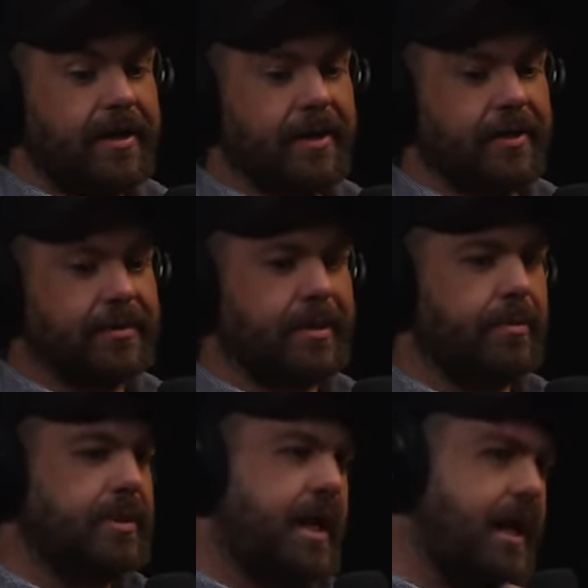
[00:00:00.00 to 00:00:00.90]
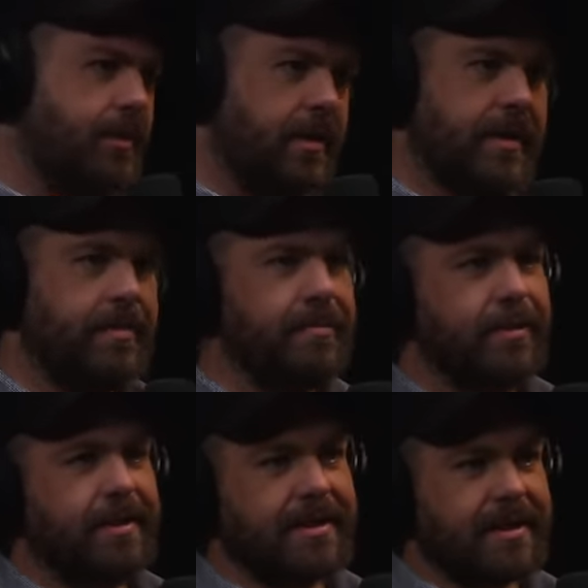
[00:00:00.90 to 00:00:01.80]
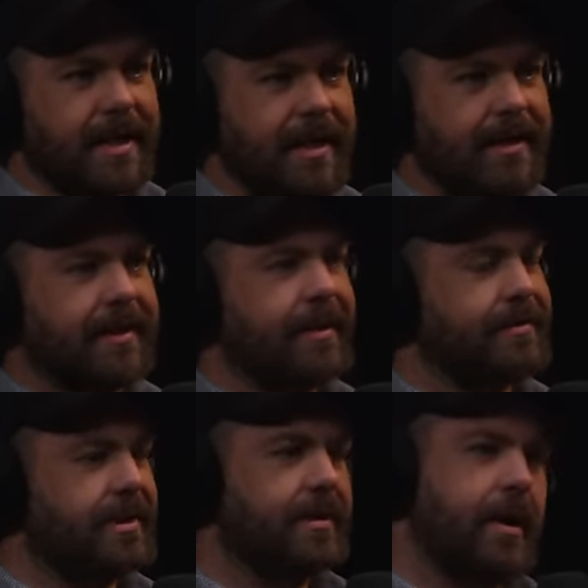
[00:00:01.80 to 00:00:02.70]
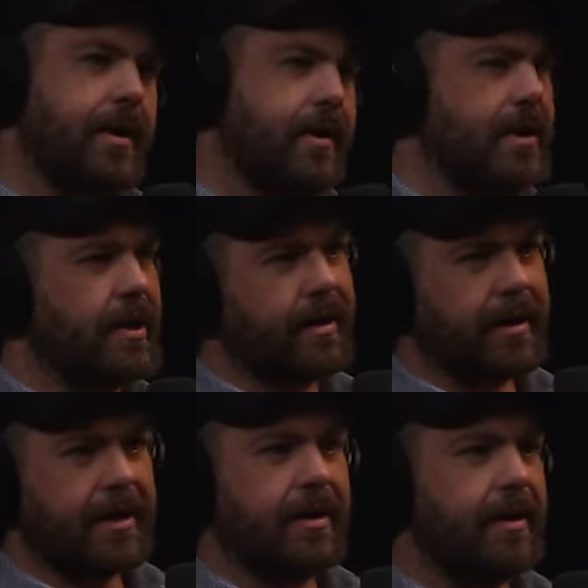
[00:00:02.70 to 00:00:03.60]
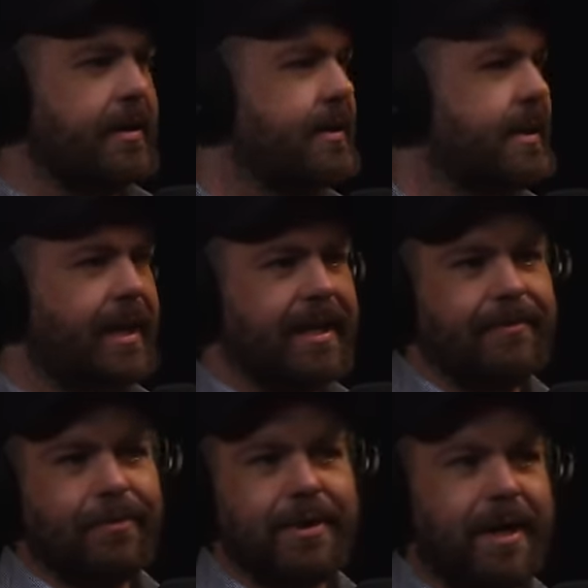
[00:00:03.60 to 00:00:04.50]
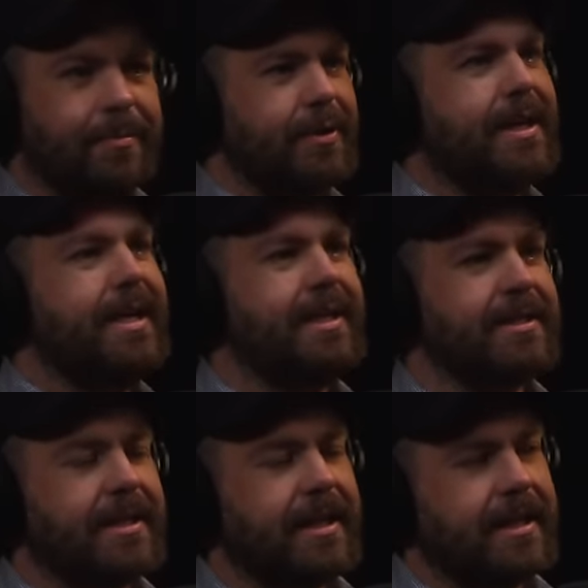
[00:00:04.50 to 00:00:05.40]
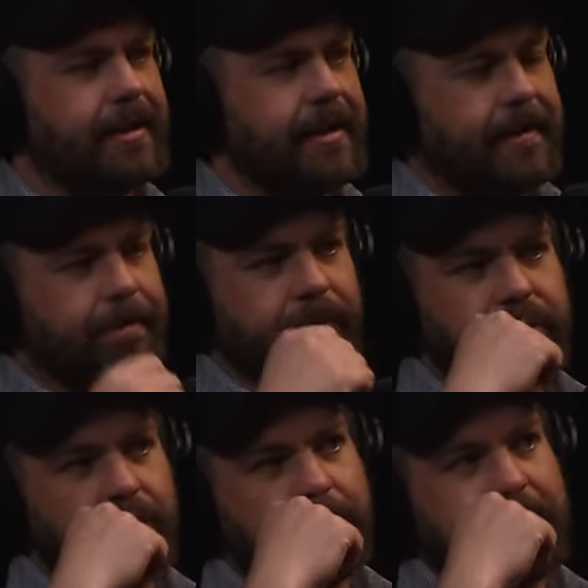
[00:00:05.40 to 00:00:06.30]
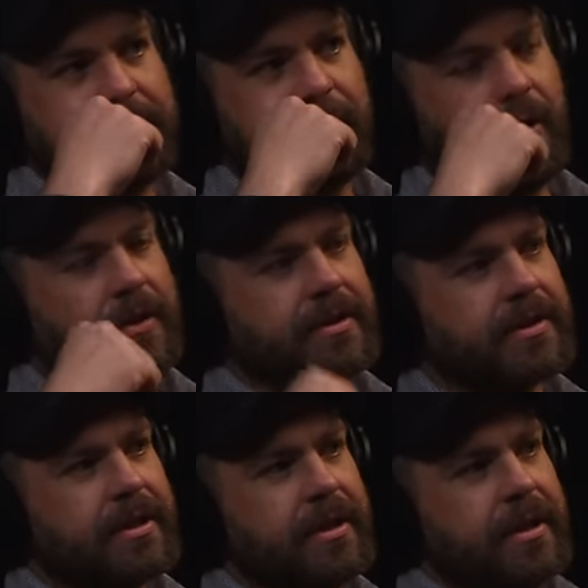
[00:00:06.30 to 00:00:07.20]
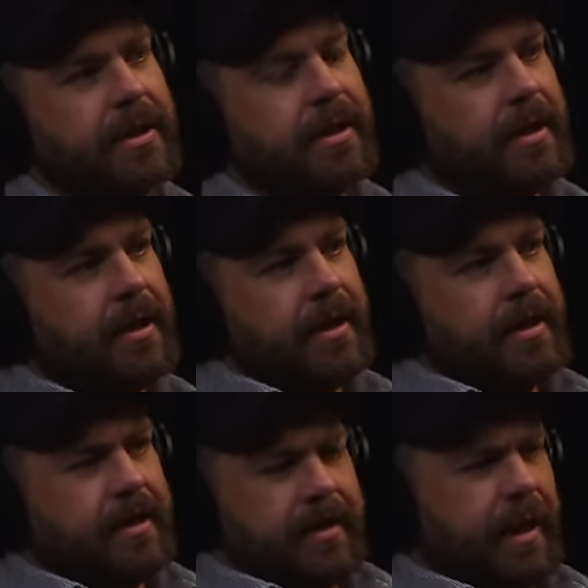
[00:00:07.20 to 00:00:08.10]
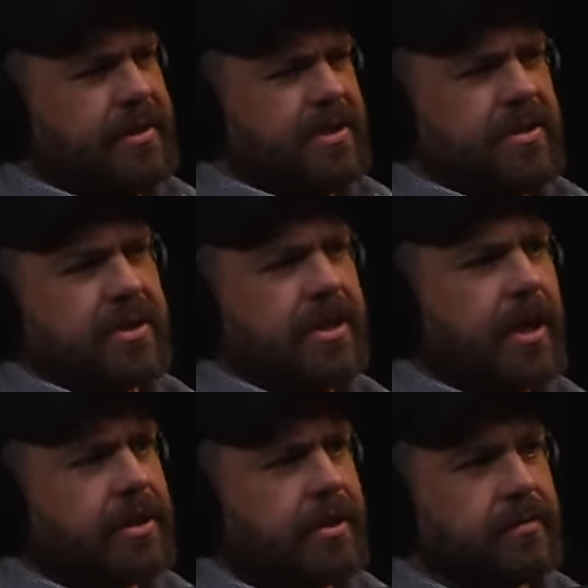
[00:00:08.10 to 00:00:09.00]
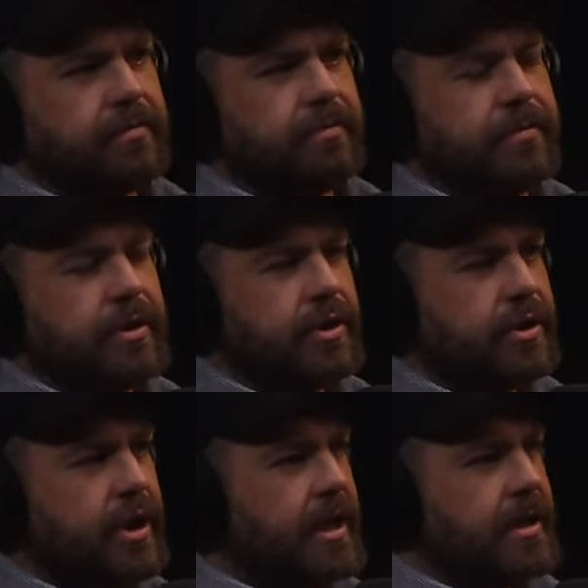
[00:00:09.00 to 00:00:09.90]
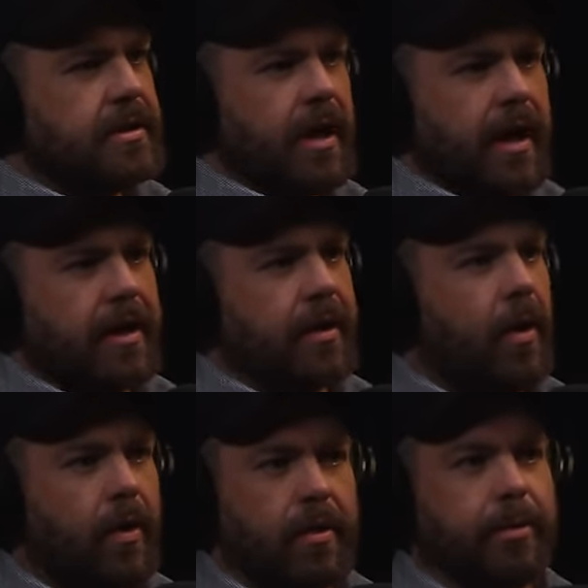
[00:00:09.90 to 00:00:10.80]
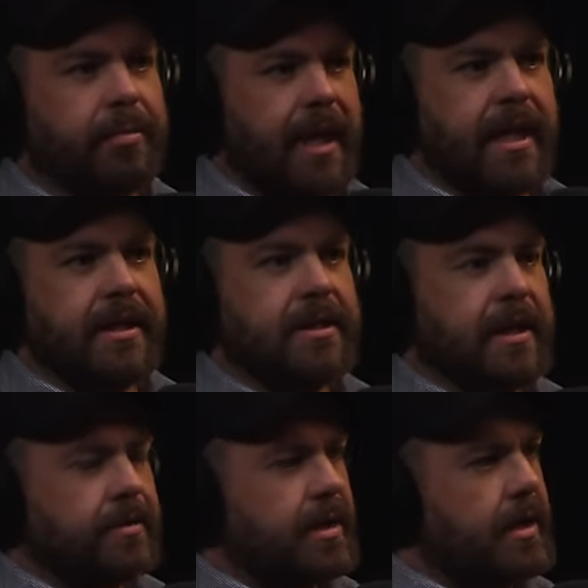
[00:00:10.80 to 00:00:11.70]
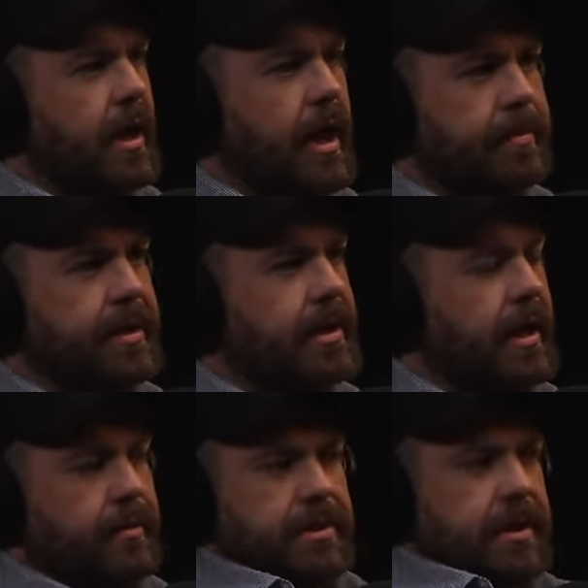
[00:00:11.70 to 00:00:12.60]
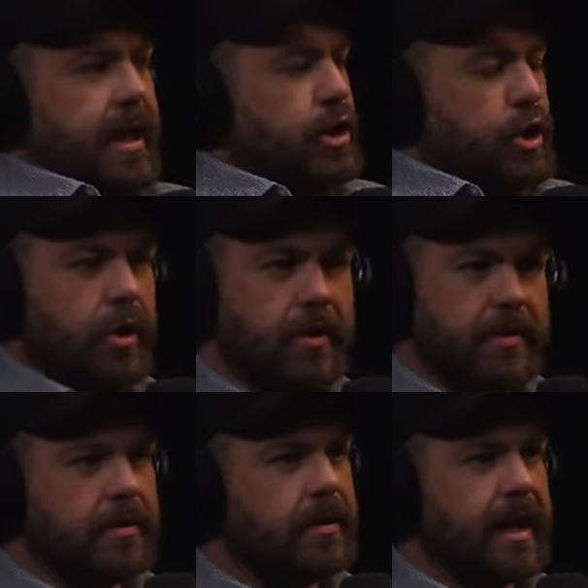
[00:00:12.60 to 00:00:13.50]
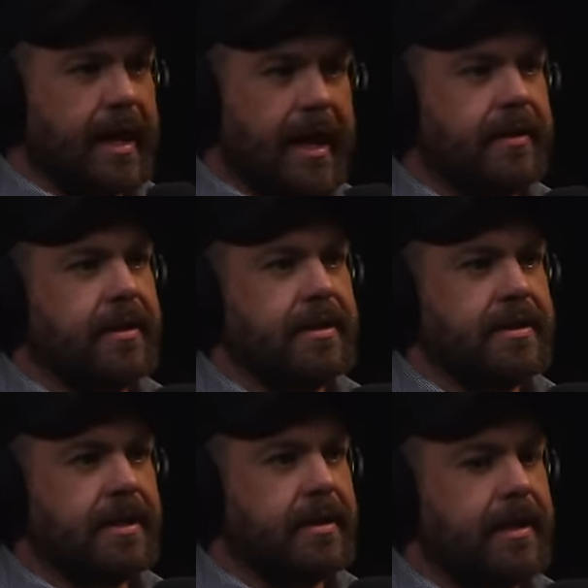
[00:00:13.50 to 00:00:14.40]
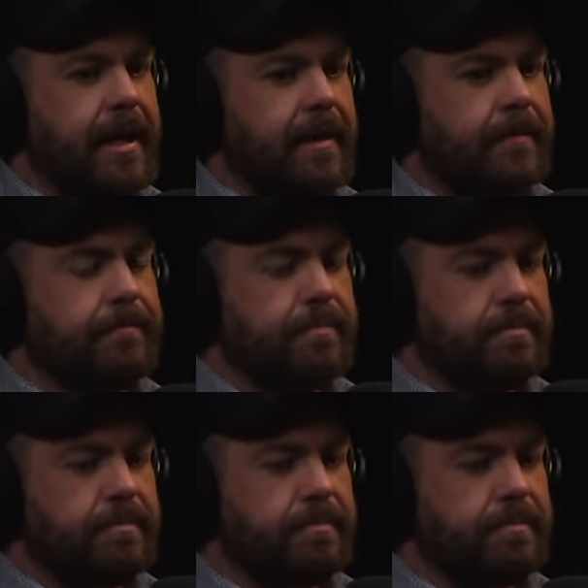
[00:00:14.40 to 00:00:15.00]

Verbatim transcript: you know someone was like hey do you want to come do this thing and i was like no i can't i can't and then like every couple years and then during my divorce i was in such a shitty dark horrible place and i was like up i was like i couldn't get out of this and and a